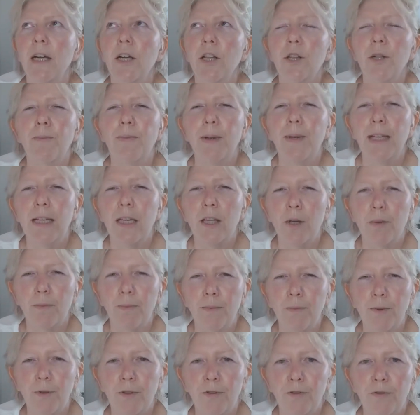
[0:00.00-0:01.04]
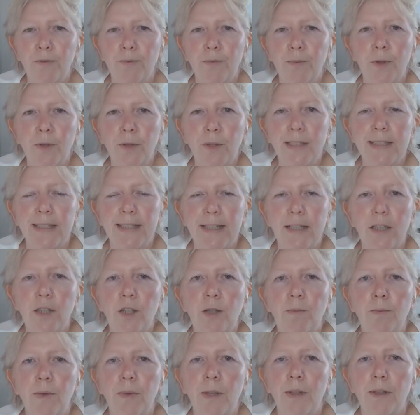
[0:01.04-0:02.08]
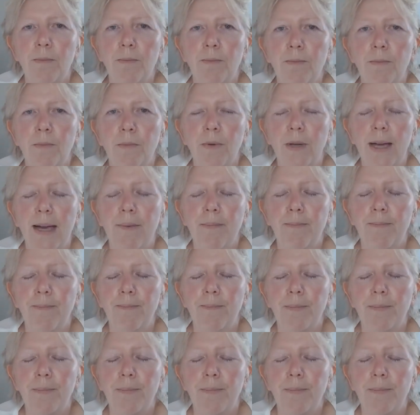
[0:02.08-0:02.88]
There'll be a number of books that come with the a